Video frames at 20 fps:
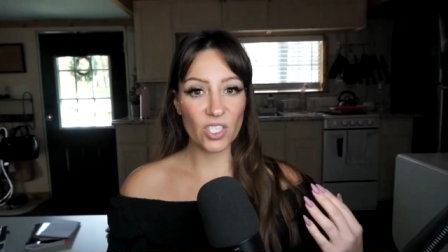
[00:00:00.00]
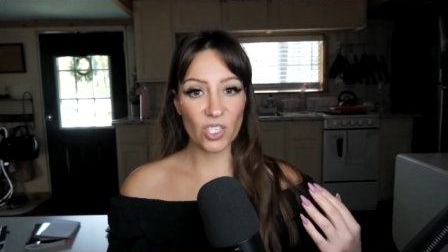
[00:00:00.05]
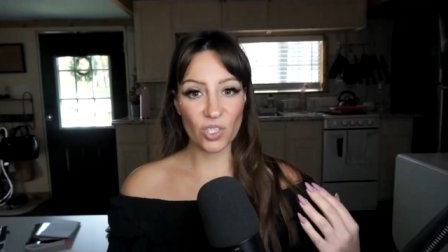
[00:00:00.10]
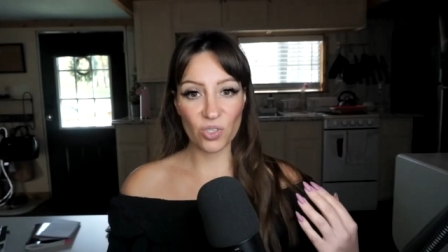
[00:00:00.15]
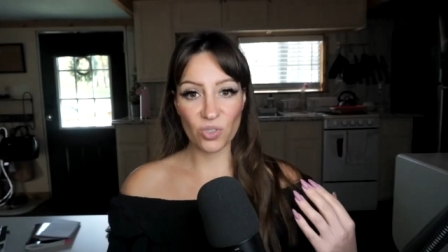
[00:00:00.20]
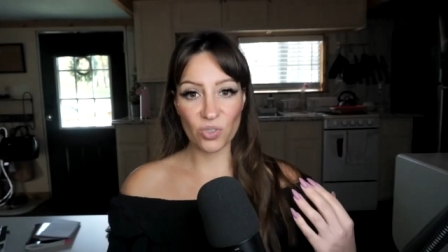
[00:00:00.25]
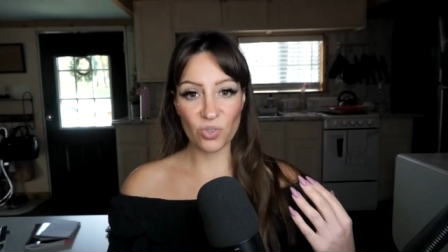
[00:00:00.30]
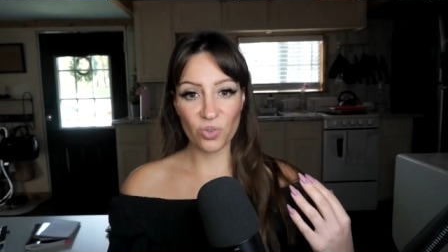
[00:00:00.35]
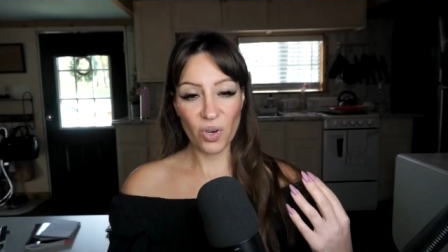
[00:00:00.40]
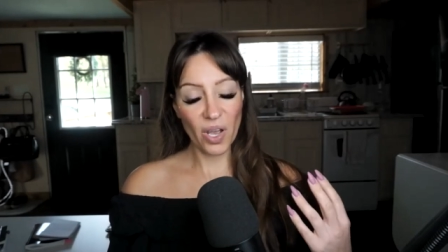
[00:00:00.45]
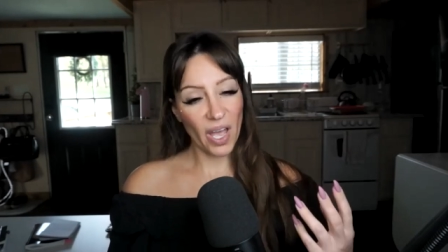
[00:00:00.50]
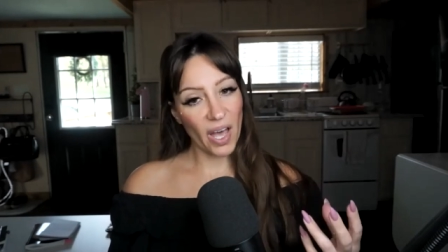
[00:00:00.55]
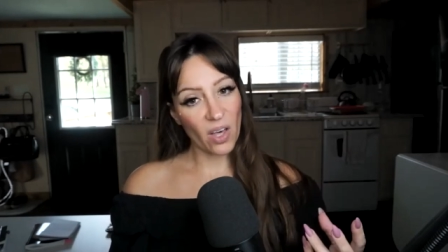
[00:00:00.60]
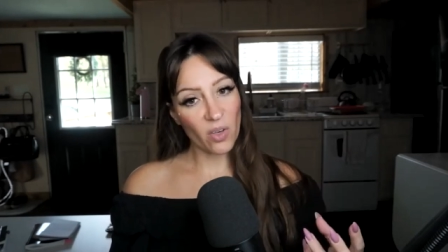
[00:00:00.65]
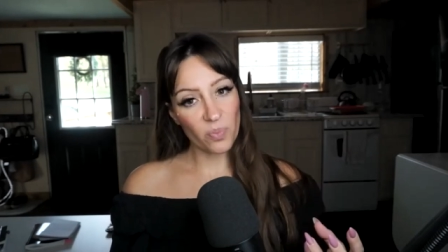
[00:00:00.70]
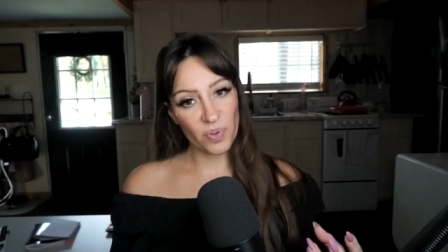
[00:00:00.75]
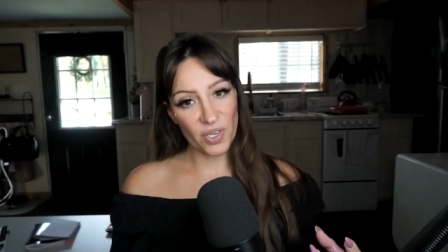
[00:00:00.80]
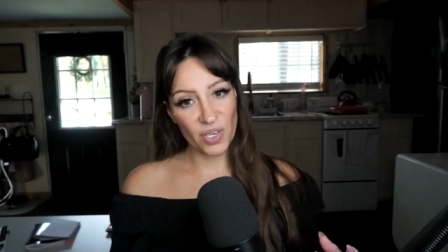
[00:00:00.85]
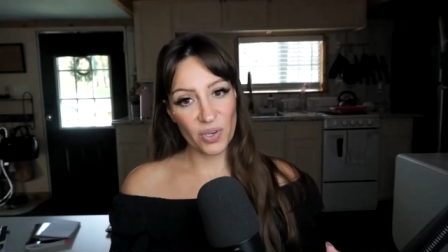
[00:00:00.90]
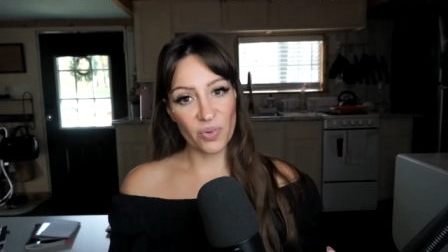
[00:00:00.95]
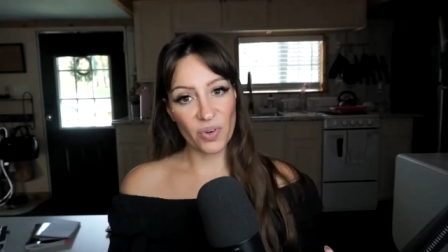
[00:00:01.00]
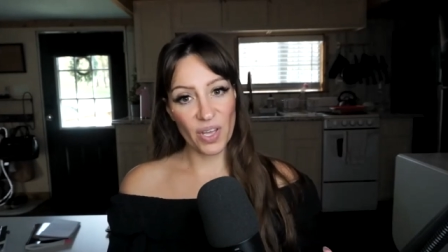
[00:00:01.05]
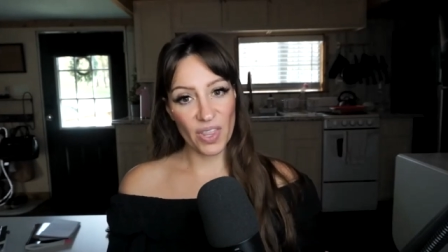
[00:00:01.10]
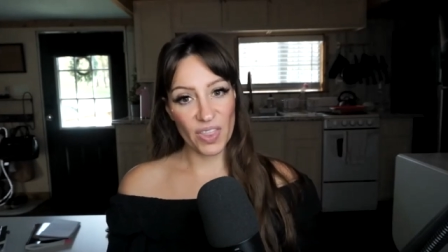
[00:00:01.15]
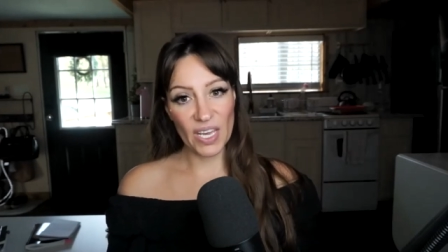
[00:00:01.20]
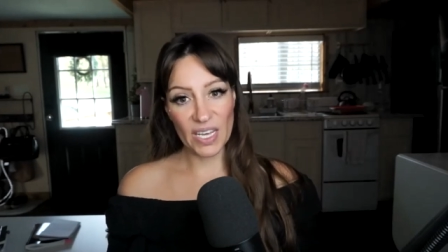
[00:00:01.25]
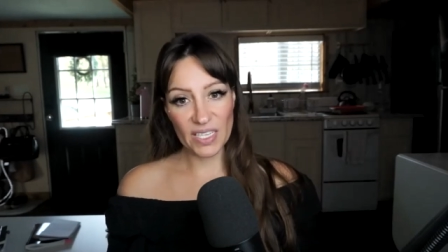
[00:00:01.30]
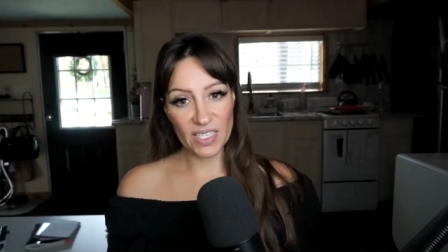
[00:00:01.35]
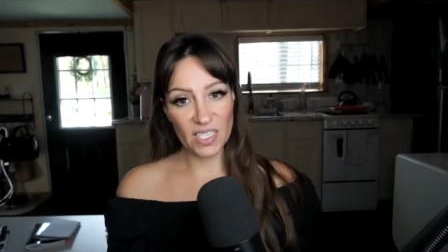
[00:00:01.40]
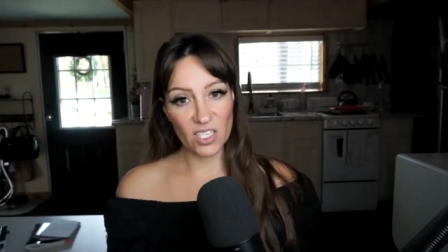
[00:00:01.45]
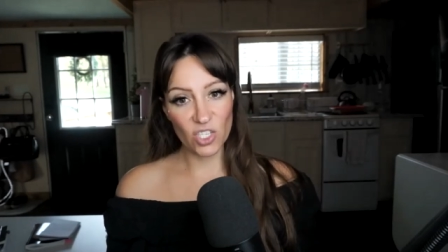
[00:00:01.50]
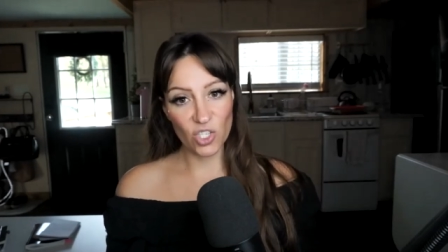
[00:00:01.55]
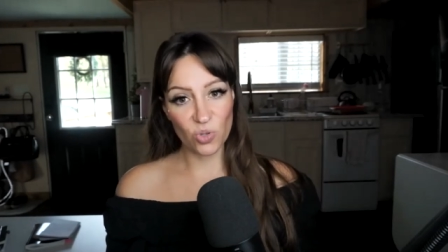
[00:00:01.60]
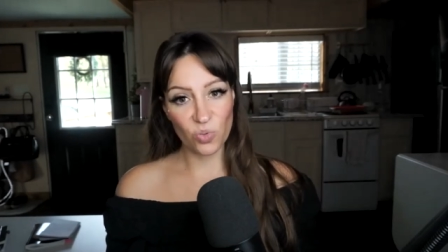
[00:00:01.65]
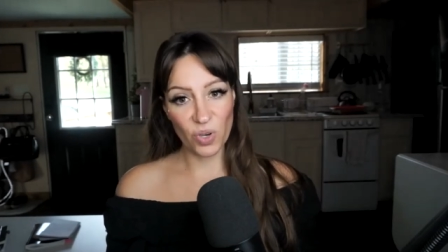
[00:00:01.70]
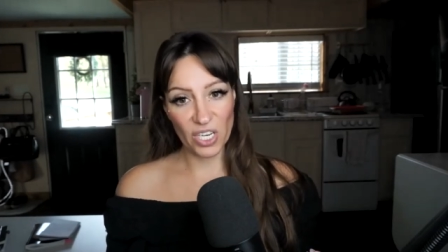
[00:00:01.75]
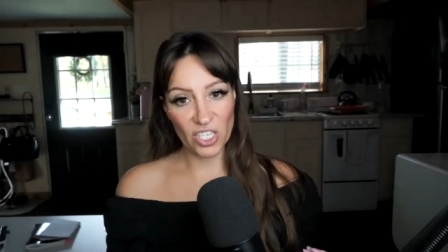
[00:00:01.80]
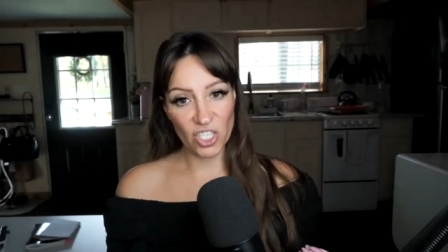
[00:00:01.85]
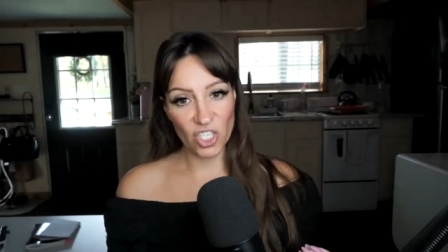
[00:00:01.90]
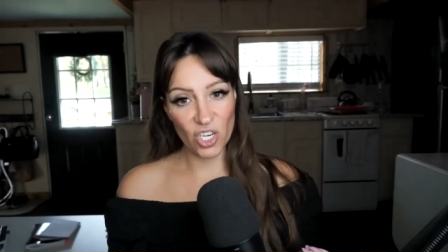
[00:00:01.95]
to help you in that
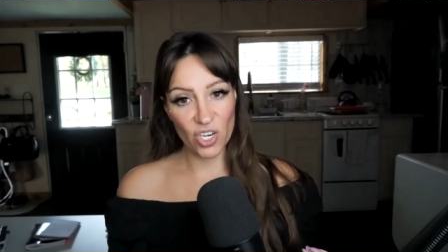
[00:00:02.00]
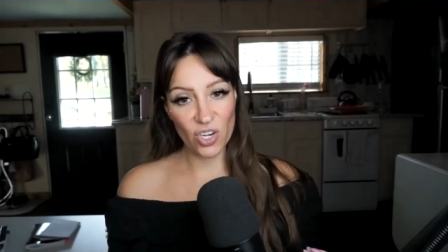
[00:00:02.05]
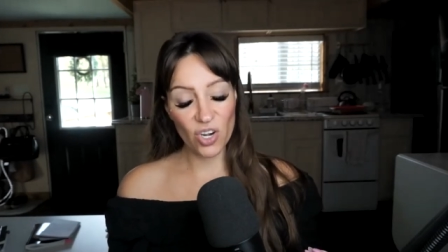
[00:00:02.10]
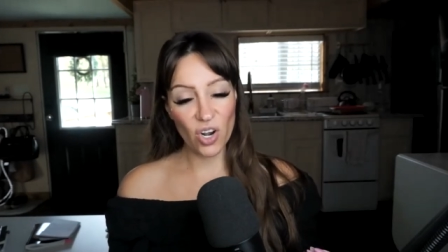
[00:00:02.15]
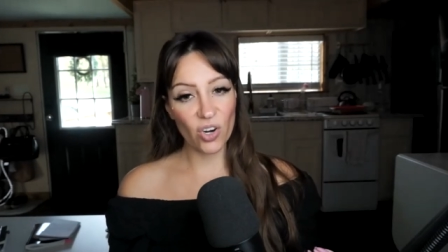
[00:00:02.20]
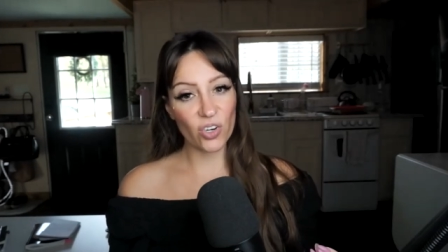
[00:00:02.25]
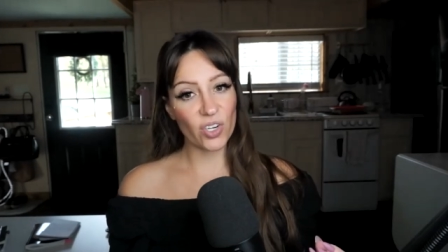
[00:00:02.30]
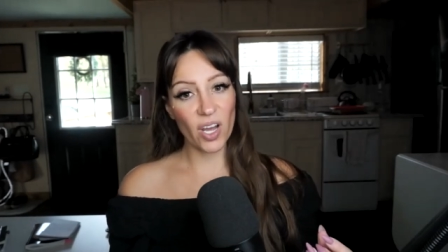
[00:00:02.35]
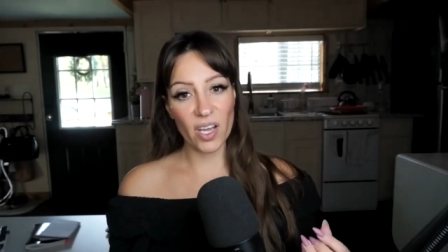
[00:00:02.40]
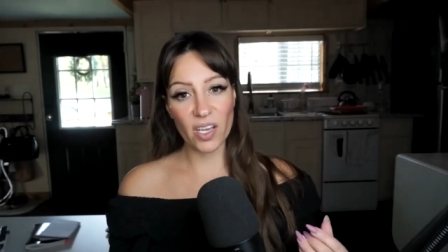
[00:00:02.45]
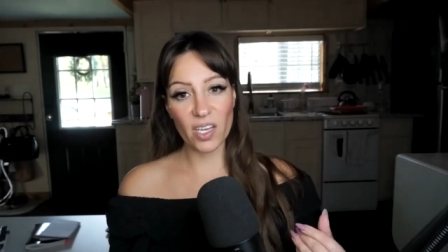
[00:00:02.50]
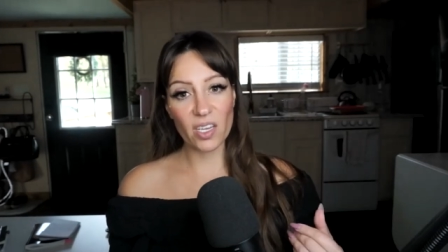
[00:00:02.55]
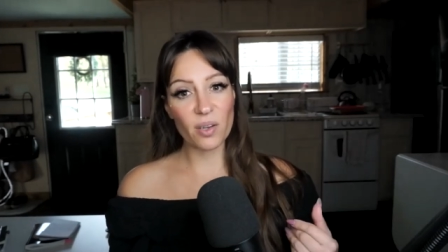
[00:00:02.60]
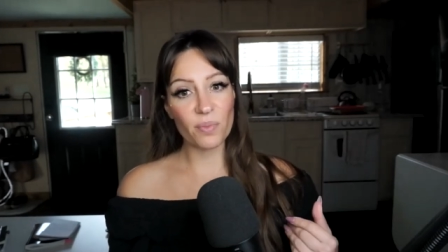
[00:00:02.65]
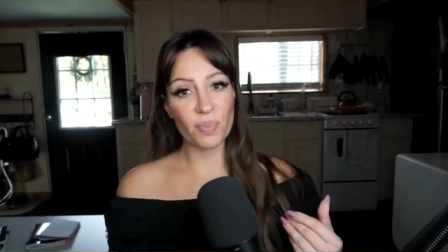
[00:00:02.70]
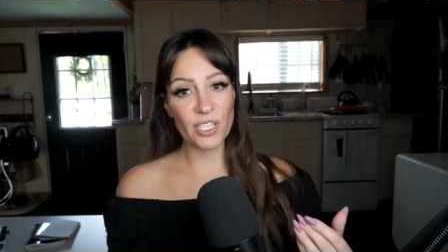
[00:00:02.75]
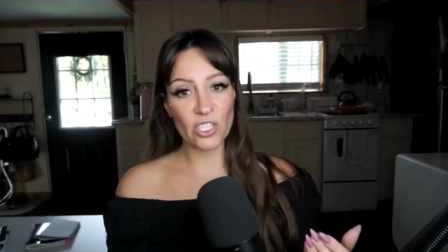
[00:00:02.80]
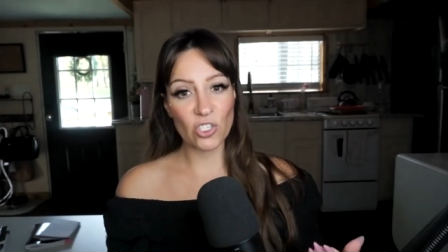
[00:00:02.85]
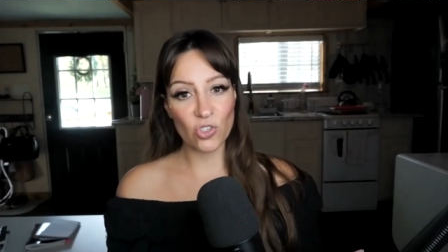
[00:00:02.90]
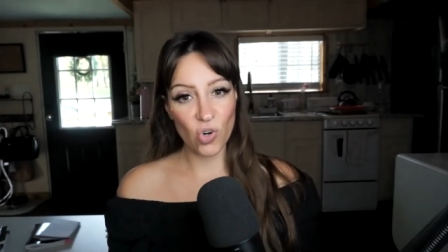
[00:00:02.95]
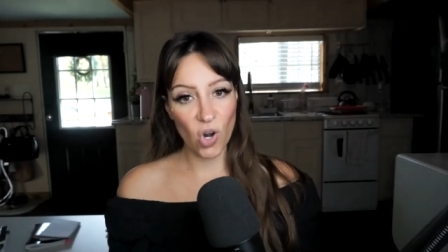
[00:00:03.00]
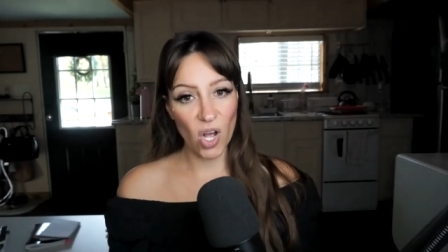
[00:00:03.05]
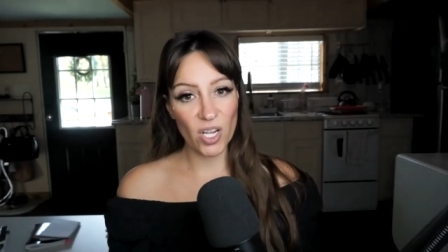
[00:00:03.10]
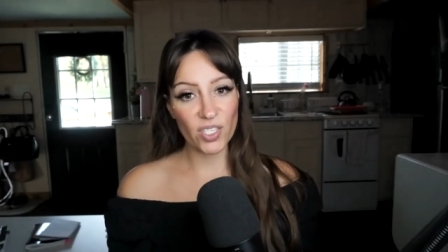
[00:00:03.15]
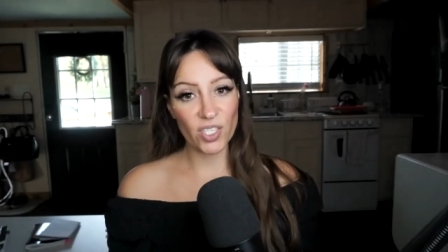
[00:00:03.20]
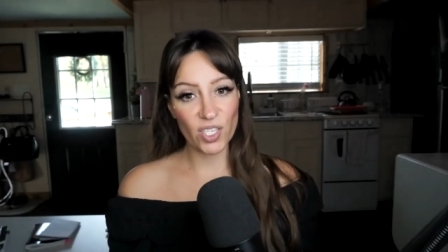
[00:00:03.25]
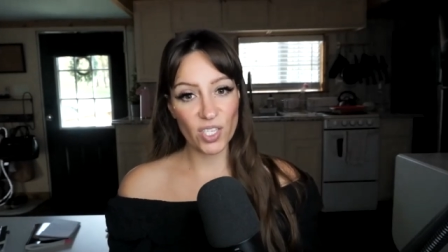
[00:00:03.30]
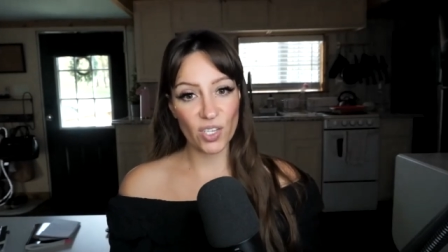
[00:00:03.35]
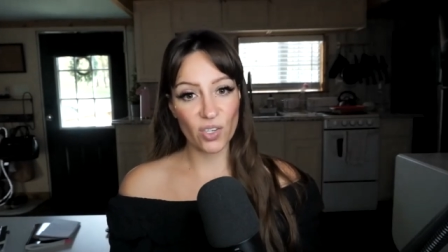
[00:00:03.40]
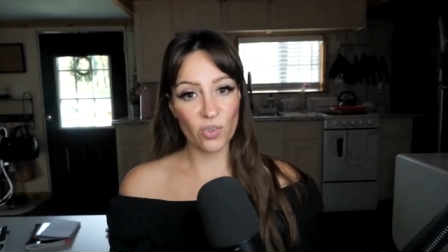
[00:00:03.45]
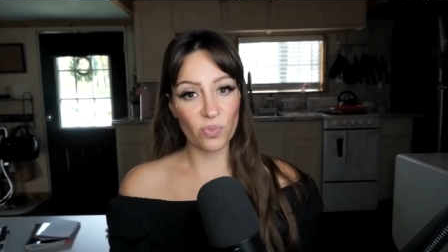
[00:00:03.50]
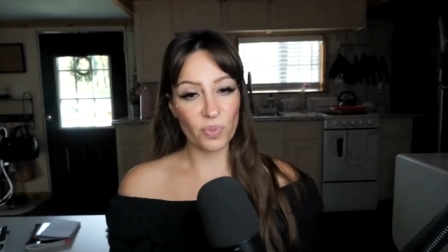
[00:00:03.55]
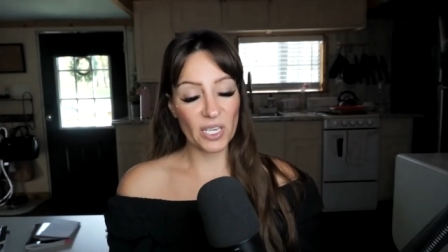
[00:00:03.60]
situation are not going to be drawn to you,